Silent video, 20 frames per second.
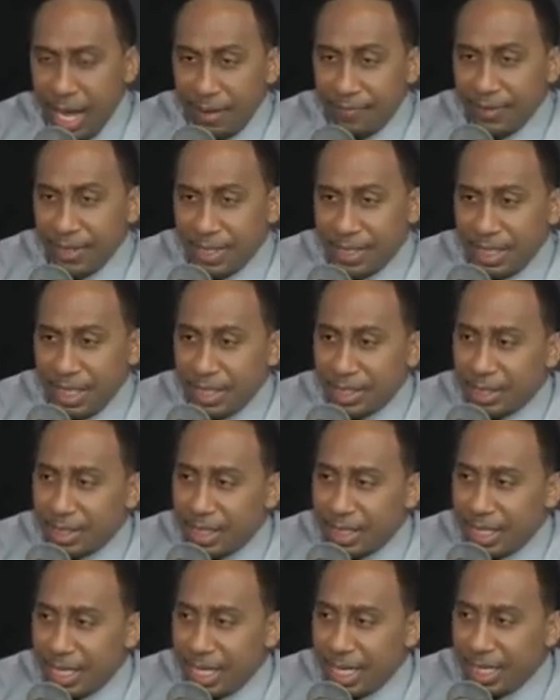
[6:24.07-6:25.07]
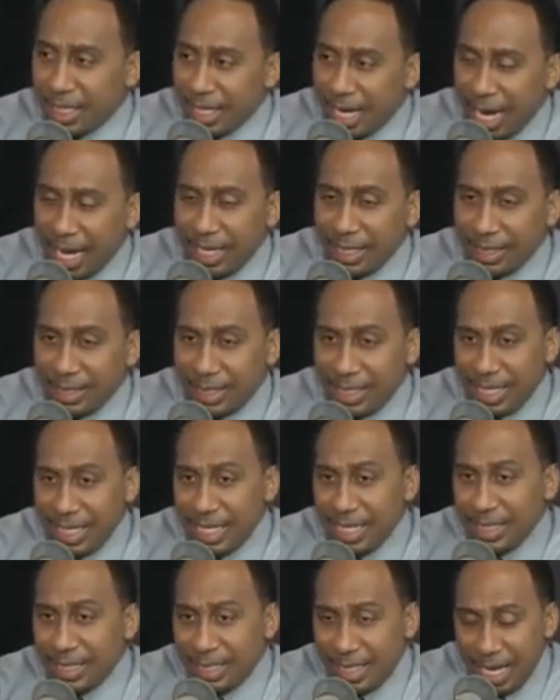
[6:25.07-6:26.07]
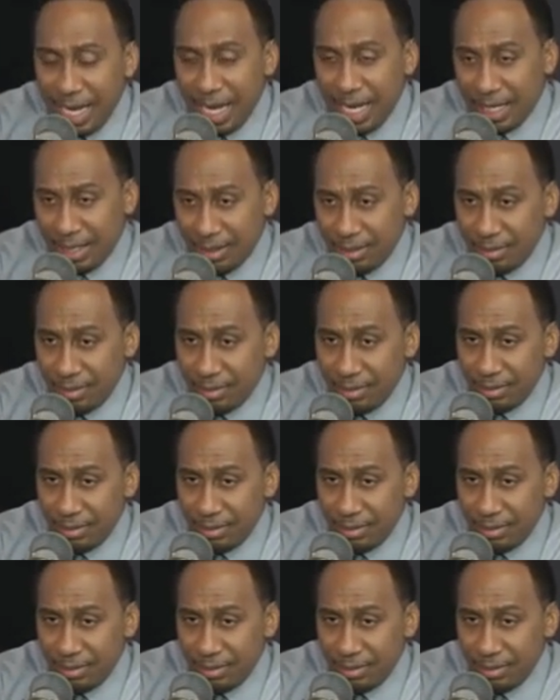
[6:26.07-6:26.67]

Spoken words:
ever since the year 1910,